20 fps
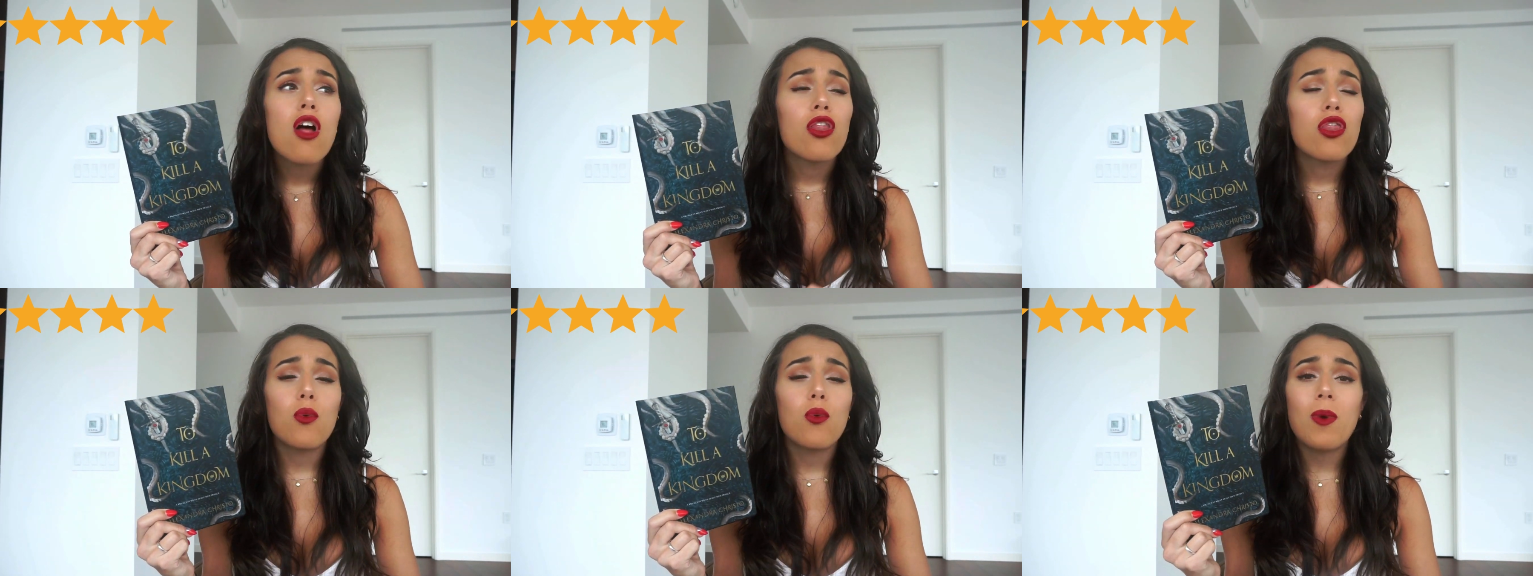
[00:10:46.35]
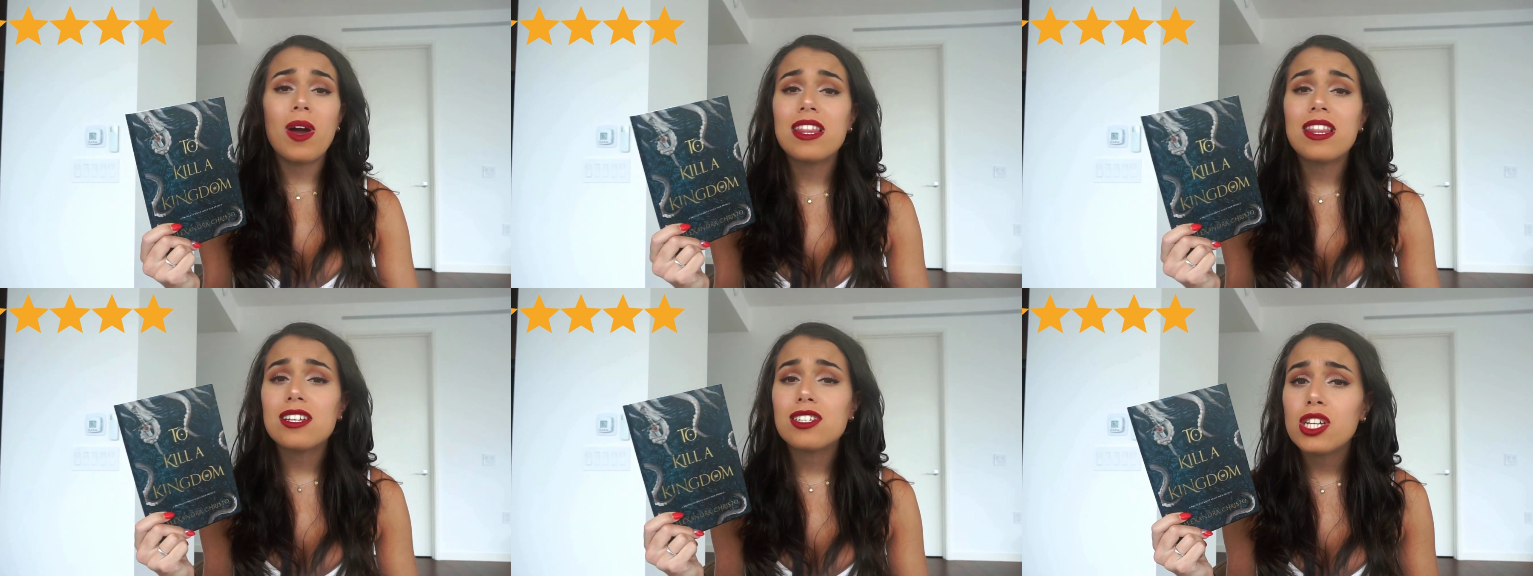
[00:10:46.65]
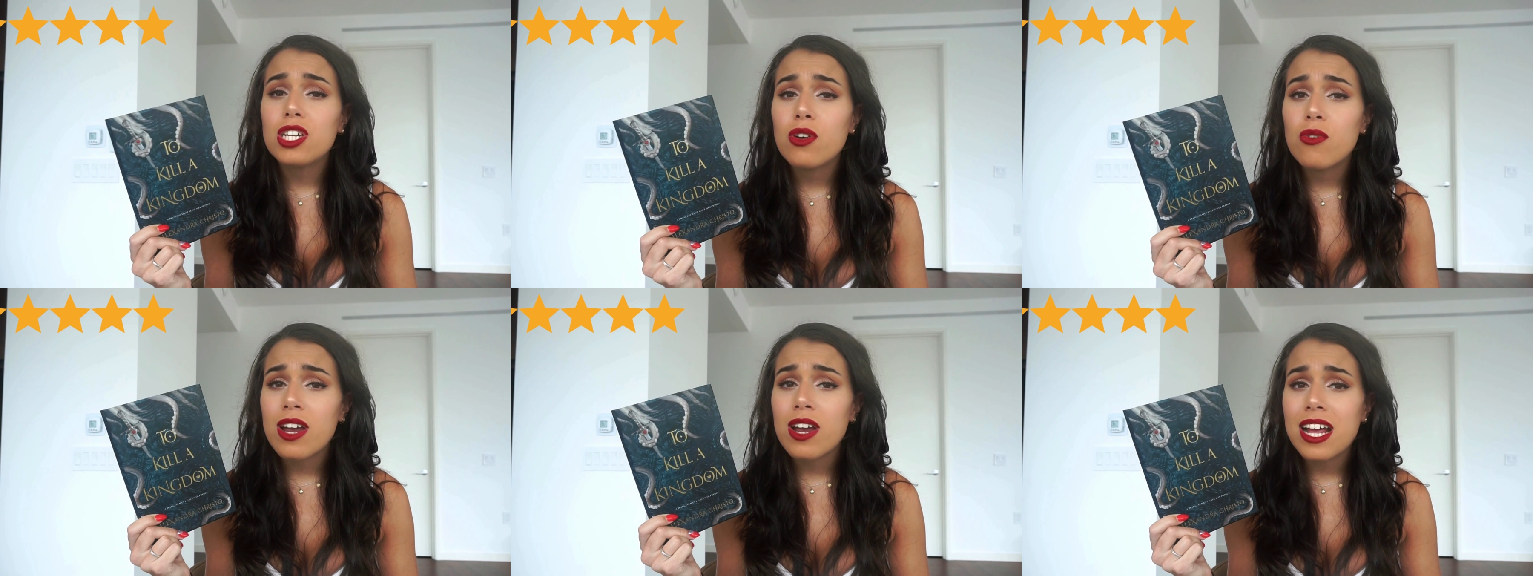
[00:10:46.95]
The way that
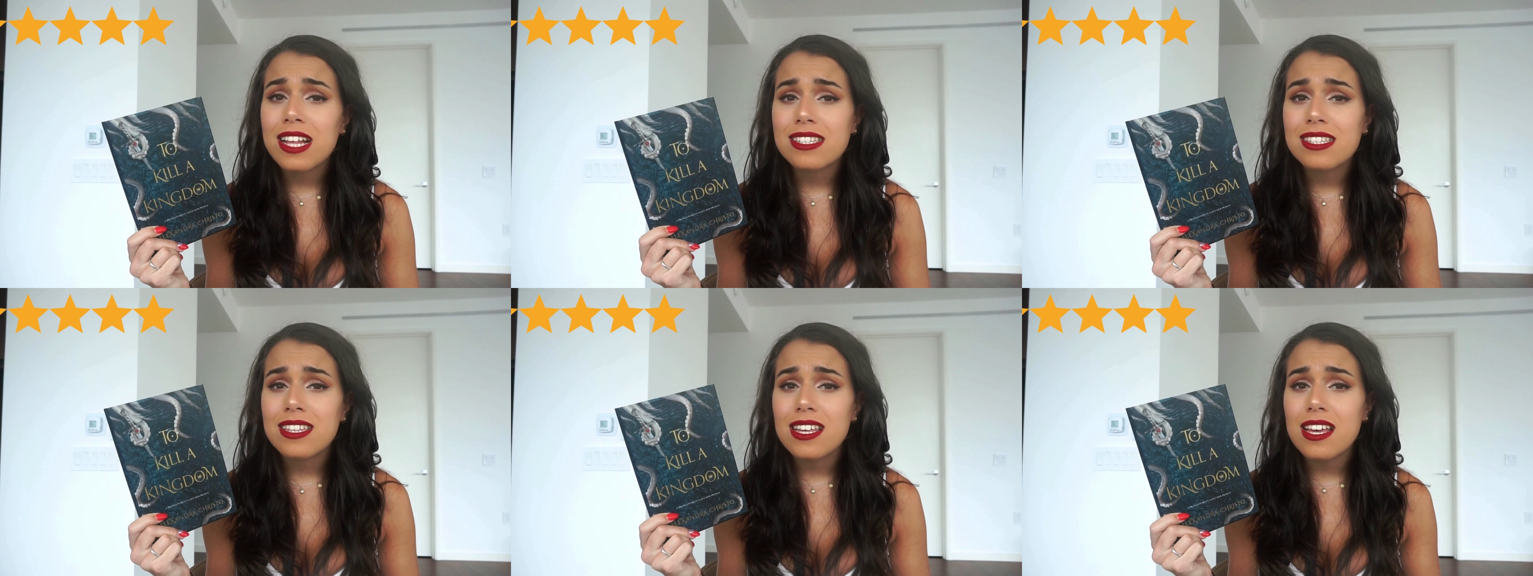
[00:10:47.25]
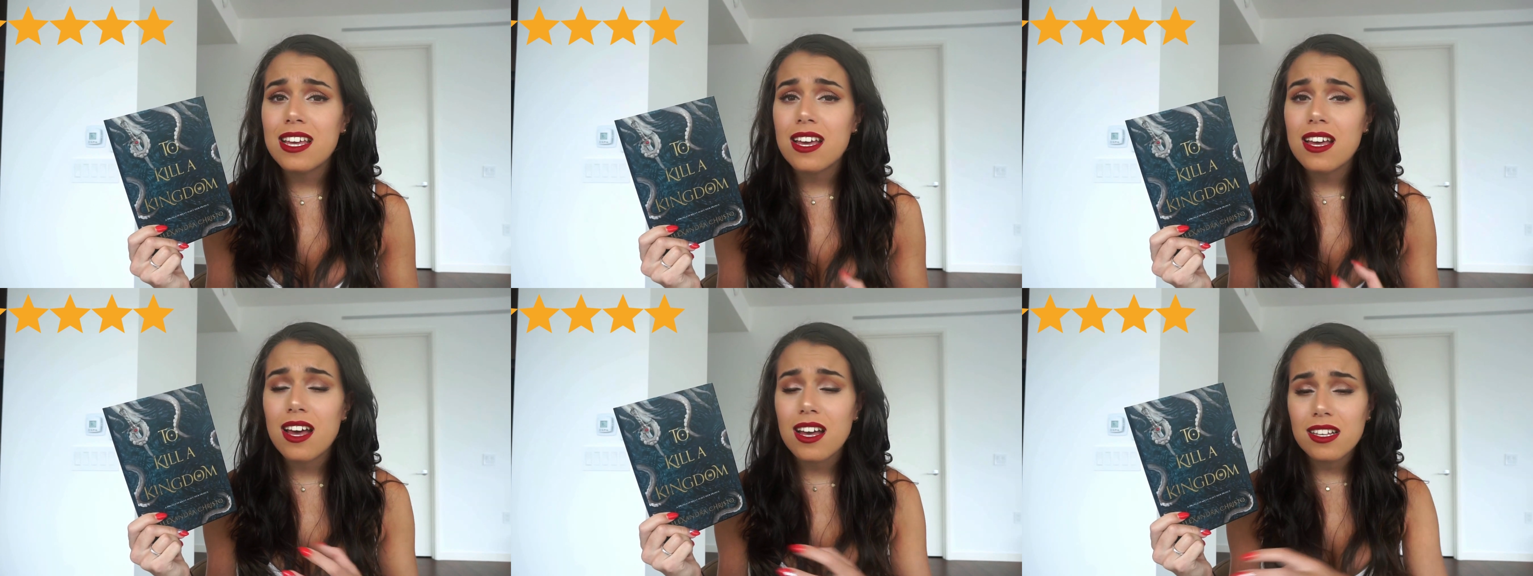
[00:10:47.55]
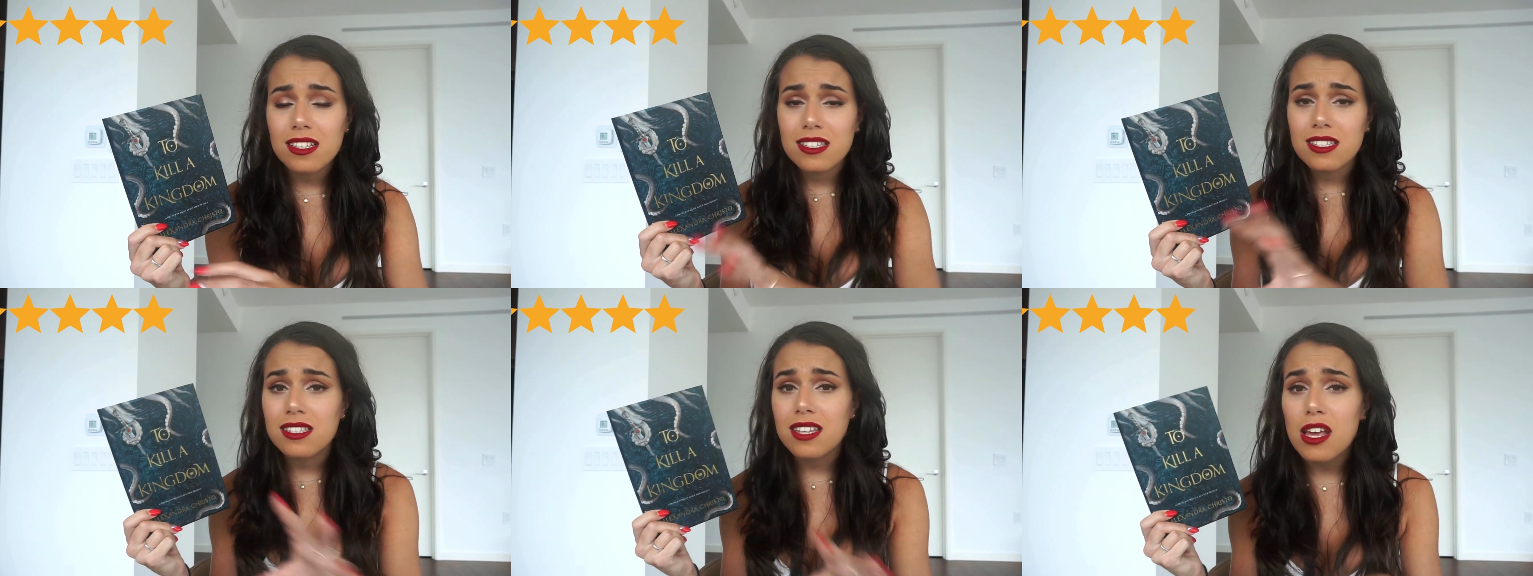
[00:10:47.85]
she creates
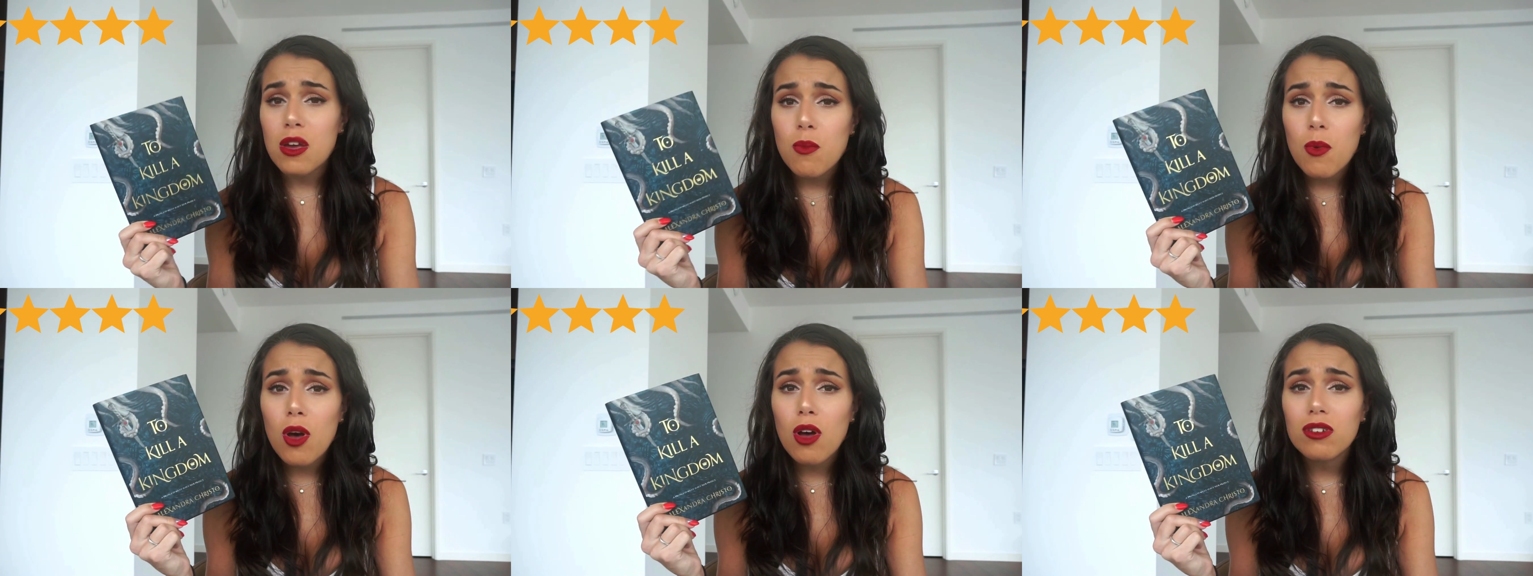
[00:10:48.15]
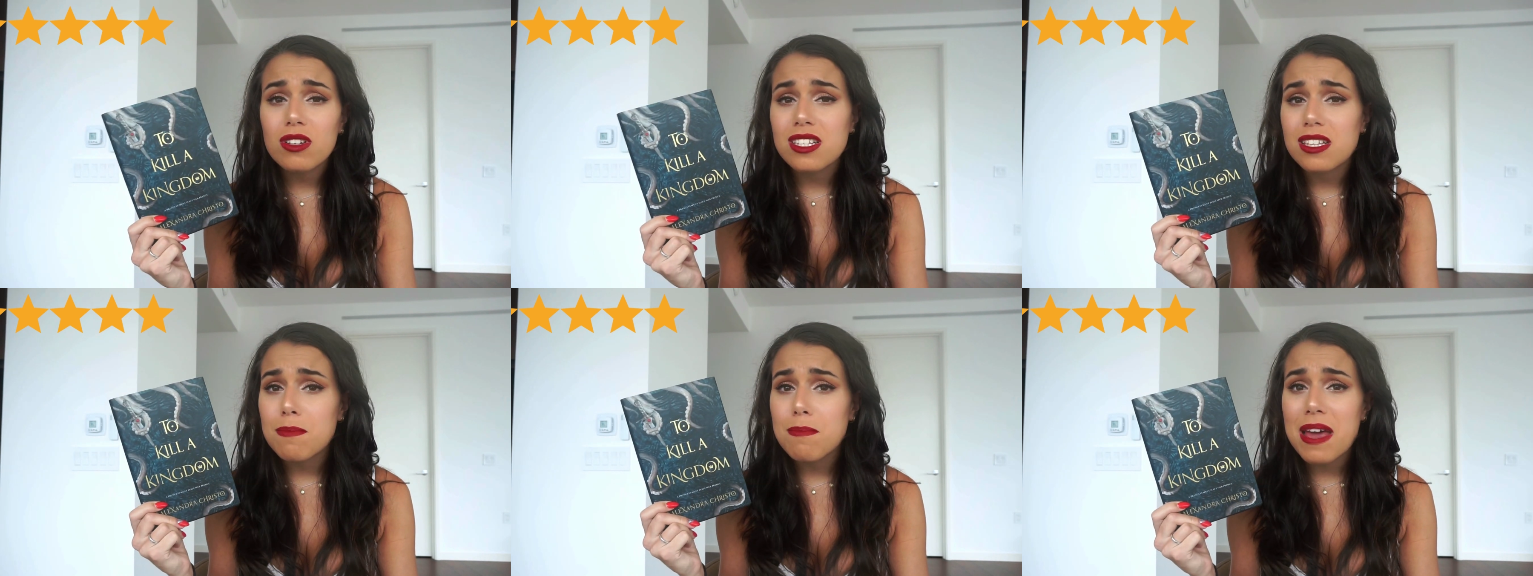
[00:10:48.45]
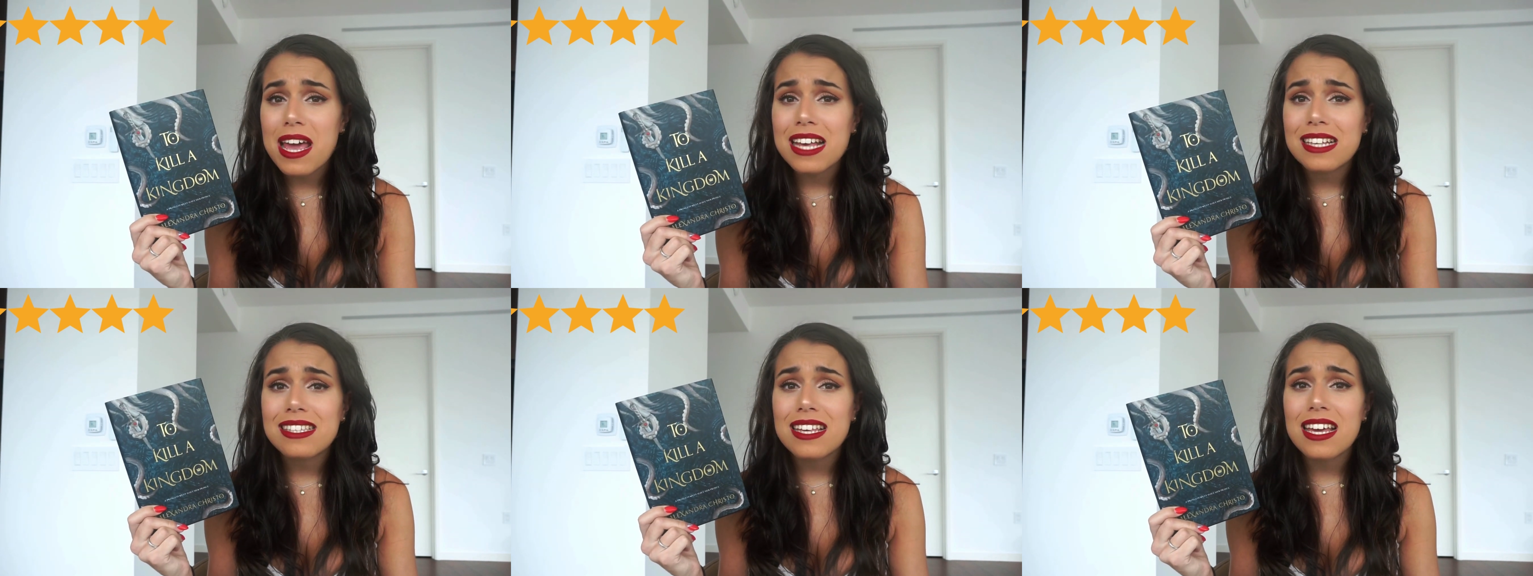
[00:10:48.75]
the sea world is
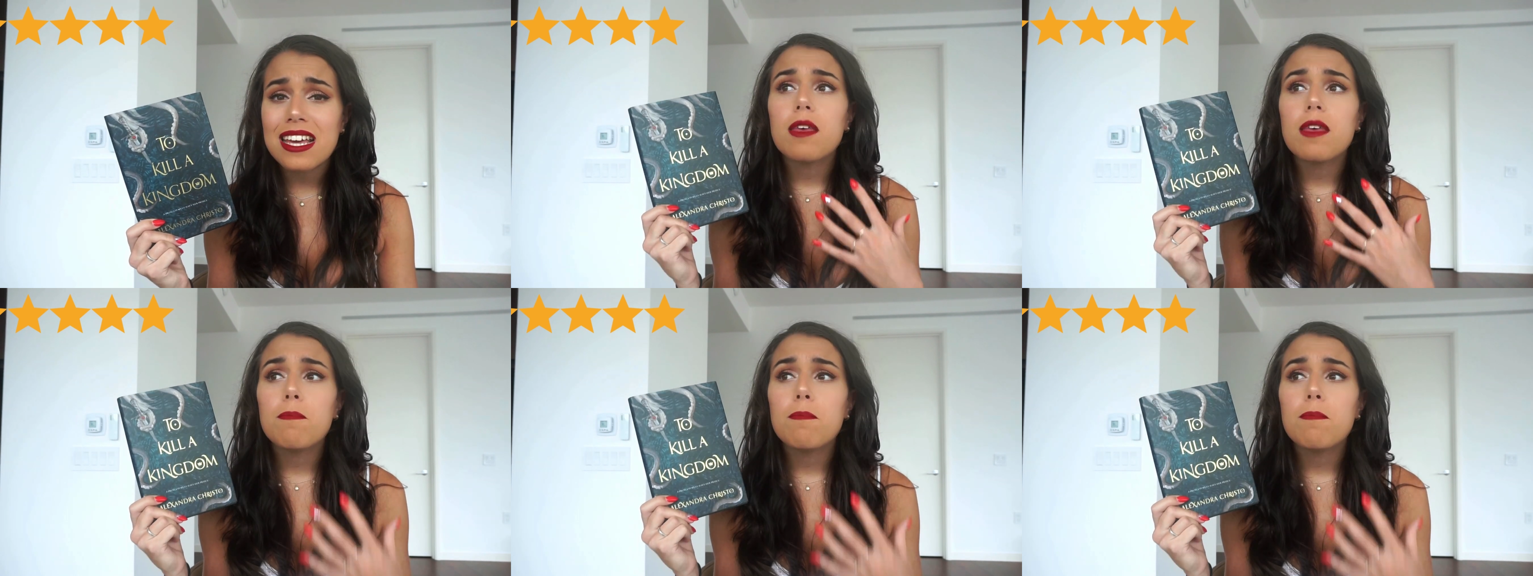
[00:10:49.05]
amazing.